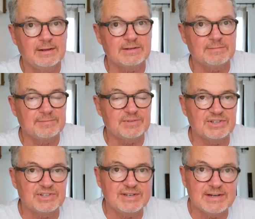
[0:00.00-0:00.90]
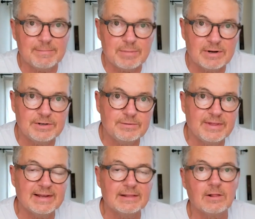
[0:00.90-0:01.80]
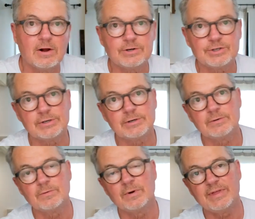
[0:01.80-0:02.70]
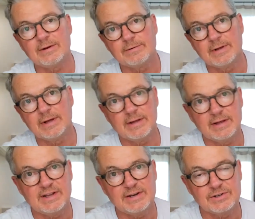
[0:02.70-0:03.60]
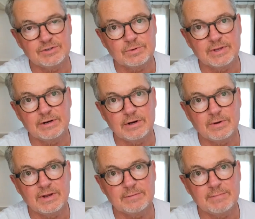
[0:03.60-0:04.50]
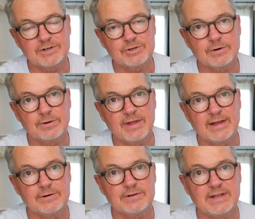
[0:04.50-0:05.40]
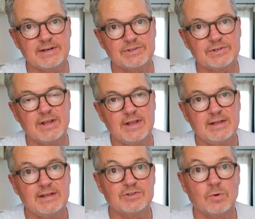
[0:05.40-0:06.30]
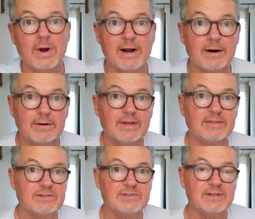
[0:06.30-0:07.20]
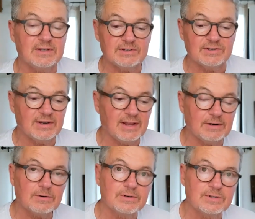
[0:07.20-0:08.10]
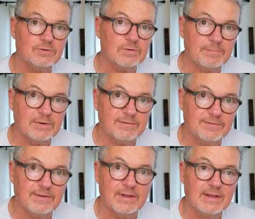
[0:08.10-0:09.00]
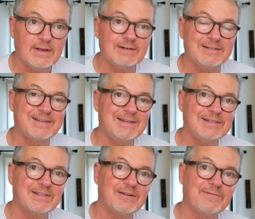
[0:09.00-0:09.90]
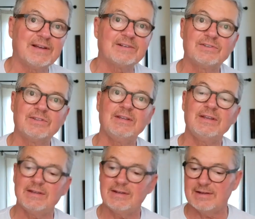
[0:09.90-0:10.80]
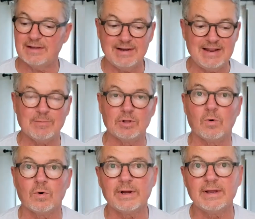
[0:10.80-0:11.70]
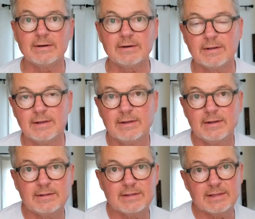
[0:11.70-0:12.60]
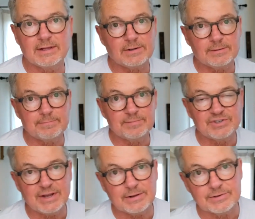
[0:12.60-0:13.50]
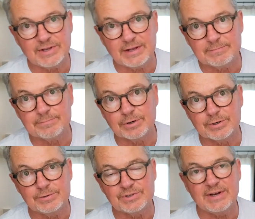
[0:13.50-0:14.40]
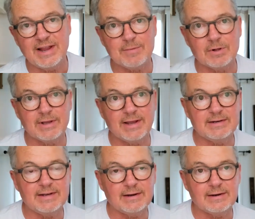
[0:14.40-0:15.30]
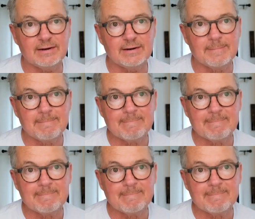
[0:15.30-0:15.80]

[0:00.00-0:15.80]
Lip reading: Sometimes they sneak up on you. They get larger without a dentist really knowing. Make sure that your dentist is aware that this is an endocrine disruptive disease that affects the enamel organ, the little cells that produce enamel and dentin.